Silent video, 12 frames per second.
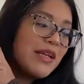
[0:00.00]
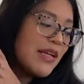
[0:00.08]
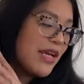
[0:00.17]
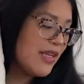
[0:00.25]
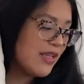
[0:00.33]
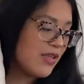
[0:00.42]

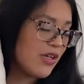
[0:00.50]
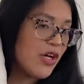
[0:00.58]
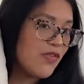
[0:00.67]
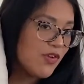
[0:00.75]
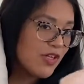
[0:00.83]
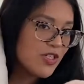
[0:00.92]
getting the
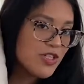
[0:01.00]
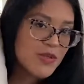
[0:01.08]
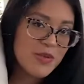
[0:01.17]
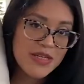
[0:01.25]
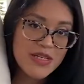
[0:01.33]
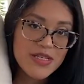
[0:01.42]
cover just
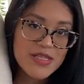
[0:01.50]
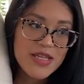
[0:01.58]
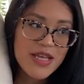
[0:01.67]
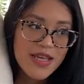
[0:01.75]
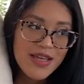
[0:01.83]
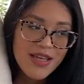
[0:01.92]
because
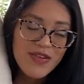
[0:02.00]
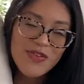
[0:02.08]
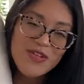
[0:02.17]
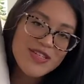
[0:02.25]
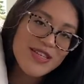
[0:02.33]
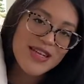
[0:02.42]
if
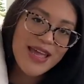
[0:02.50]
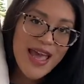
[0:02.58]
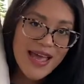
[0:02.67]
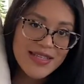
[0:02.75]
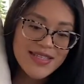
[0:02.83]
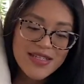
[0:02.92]
there's any
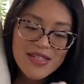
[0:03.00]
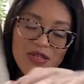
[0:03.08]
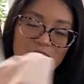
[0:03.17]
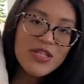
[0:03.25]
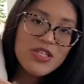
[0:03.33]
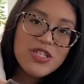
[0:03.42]
accidents, you
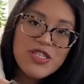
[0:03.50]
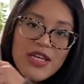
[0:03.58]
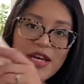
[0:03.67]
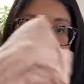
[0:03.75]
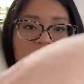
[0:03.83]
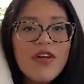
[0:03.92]
can just take
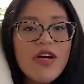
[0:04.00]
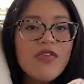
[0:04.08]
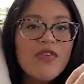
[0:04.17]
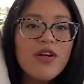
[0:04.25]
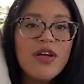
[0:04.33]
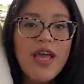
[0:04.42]
off the
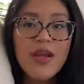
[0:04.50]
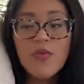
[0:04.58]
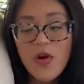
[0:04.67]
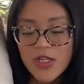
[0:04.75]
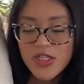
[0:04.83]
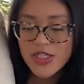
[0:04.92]
cover and
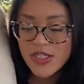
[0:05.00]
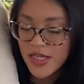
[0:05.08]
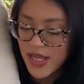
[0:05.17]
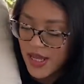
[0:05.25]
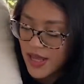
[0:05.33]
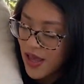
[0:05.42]
wash it.
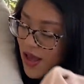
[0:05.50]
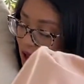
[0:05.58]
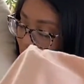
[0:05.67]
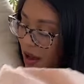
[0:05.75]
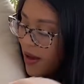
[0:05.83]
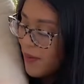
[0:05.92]

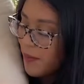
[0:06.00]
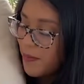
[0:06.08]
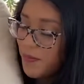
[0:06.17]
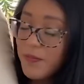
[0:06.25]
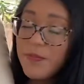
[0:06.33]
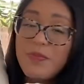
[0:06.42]

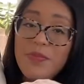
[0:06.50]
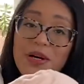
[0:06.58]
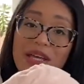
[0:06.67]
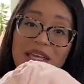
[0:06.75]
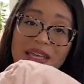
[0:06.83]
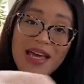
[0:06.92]

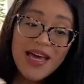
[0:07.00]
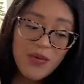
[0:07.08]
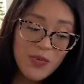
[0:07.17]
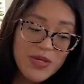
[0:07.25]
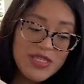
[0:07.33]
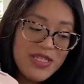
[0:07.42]
But yeah,
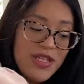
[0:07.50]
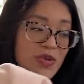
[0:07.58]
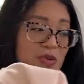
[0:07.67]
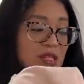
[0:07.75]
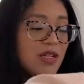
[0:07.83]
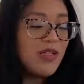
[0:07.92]
we did
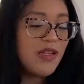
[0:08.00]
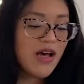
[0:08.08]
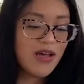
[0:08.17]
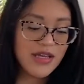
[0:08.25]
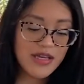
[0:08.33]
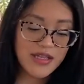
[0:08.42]
use it a
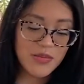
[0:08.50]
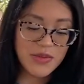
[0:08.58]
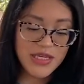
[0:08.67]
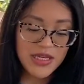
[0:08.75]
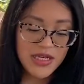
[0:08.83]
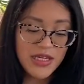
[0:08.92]
lot in the
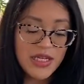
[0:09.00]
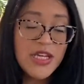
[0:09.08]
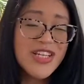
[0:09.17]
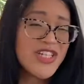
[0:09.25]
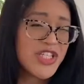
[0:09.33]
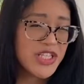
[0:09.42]
beginning.
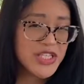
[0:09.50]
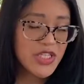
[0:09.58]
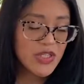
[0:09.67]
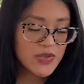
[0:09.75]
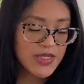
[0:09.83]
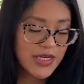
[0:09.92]
She doesn't
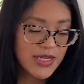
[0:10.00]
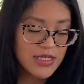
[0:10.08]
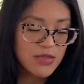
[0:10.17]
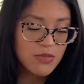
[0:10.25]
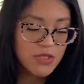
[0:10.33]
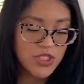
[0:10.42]
use it
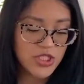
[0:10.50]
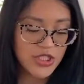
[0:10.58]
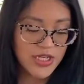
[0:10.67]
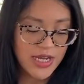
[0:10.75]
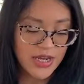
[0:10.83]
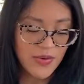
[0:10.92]
as much
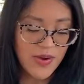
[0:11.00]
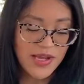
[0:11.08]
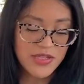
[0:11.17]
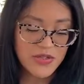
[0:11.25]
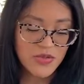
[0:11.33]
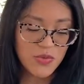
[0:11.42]
now. I
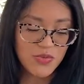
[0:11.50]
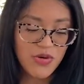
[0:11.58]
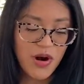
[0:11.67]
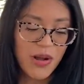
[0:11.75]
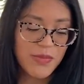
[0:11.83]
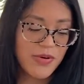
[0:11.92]
do
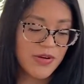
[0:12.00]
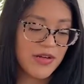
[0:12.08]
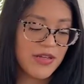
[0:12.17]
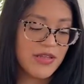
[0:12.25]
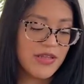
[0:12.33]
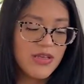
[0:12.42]
prop her
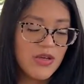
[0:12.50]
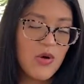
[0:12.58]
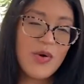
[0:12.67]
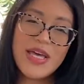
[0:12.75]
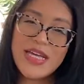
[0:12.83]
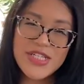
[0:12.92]
in there
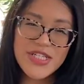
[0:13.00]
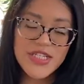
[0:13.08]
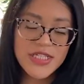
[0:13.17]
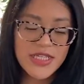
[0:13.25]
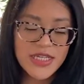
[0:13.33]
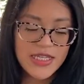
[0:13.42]

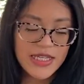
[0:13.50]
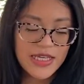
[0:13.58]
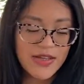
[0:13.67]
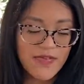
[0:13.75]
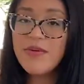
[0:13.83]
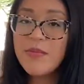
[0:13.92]
occasionally, like
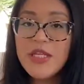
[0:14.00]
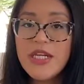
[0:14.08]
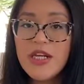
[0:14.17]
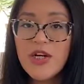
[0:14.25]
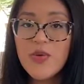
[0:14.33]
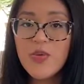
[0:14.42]
if I'm
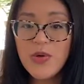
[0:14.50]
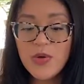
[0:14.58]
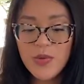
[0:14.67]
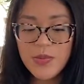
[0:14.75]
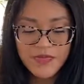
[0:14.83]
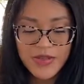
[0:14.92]
cleaning our
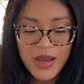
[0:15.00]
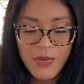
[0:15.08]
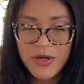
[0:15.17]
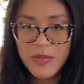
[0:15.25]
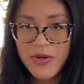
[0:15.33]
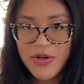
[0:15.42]
room, I want
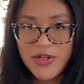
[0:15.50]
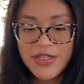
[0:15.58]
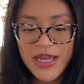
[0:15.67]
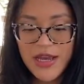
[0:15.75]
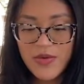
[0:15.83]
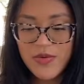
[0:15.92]
to put her
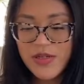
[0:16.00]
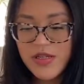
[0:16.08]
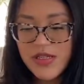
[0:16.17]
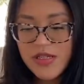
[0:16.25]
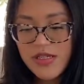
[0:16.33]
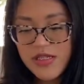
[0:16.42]
down
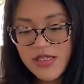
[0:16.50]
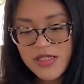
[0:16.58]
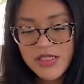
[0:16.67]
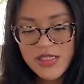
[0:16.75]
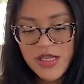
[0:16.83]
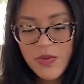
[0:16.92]

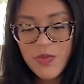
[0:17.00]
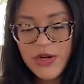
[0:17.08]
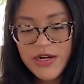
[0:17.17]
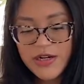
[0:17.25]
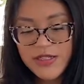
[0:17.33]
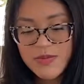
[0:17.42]

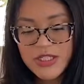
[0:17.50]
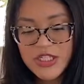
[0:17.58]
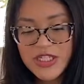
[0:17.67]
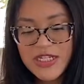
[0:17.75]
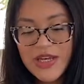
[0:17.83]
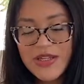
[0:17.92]
somewhere,
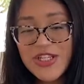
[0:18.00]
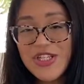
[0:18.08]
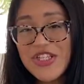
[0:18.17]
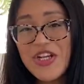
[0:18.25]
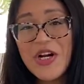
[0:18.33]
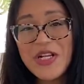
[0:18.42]
especially now that
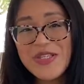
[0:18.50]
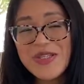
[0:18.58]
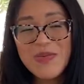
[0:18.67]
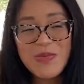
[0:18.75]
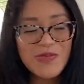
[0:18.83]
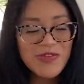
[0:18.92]
she's starting to
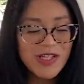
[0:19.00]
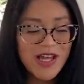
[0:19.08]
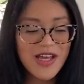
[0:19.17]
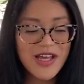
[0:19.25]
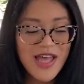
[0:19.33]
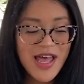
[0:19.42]
move a
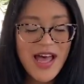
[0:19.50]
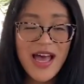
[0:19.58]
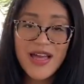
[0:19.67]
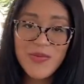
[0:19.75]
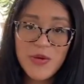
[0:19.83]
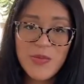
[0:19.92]
lot.
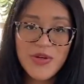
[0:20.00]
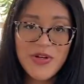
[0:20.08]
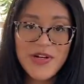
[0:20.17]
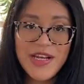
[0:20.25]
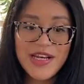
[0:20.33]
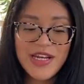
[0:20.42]
I will put her
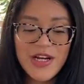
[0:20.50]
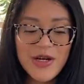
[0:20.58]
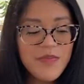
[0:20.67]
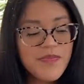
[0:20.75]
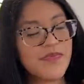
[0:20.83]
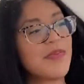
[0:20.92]
in here,
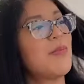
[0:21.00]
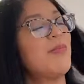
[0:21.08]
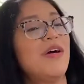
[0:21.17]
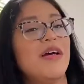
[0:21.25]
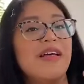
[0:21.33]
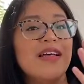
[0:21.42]

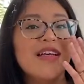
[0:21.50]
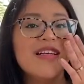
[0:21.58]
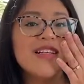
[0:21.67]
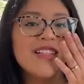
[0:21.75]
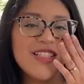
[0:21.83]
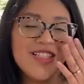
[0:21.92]
but
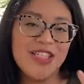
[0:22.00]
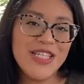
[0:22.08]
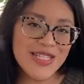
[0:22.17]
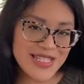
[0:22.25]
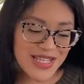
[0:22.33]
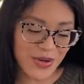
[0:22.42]
she
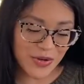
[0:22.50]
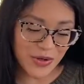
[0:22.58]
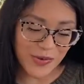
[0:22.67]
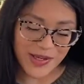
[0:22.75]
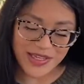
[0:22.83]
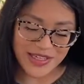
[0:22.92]
is
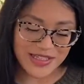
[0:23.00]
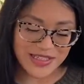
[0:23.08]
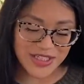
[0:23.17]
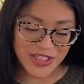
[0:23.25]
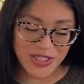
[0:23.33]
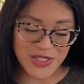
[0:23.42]
outgrowing it.
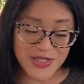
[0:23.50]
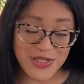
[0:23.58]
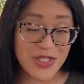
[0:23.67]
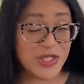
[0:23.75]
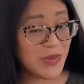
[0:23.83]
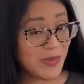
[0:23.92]

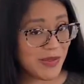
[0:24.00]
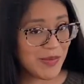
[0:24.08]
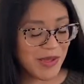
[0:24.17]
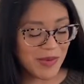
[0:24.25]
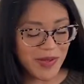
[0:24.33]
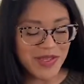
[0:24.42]
She's a big
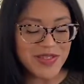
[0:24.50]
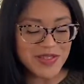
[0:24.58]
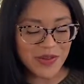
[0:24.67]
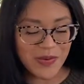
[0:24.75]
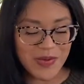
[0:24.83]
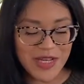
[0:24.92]
baby,
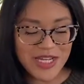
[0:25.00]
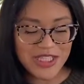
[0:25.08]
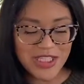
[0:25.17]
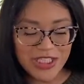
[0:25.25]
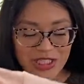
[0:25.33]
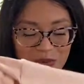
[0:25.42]
so
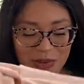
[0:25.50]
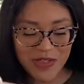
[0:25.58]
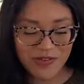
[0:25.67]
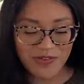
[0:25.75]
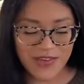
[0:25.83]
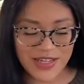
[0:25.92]
she doesn't
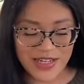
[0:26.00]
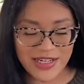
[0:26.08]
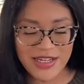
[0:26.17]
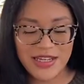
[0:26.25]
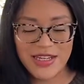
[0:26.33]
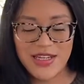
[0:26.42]
really fit in
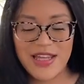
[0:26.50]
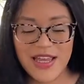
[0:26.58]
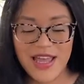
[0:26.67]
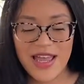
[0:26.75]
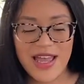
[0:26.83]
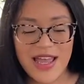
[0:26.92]
it
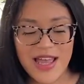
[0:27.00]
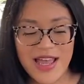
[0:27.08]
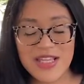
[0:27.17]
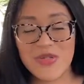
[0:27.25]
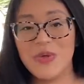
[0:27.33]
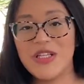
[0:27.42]

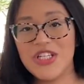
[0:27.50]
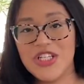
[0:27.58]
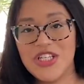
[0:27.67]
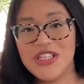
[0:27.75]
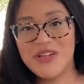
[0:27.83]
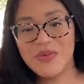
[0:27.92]
as well as she
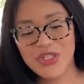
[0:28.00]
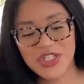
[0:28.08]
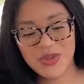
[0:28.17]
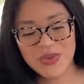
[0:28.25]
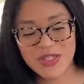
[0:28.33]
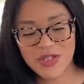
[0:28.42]
did when she
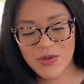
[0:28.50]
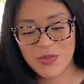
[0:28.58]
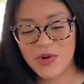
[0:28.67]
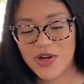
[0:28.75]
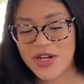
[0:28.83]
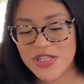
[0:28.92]
was a
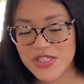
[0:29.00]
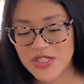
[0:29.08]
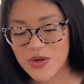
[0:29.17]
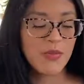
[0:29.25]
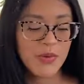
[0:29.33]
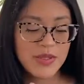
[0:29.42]
newborn.
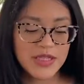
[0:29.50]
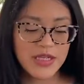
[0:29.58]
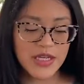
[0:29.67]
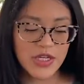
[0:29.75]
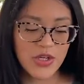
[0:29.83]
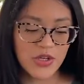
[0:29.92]
So we did
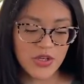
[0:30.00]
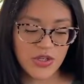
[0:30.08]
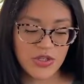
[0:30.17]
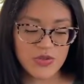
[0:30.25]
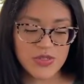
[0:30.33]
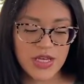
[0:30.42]
get a good
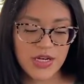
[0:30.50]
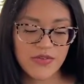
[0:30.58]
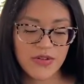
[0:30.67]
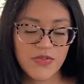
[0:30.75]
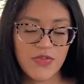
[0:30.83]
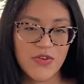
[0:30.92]
use out of it for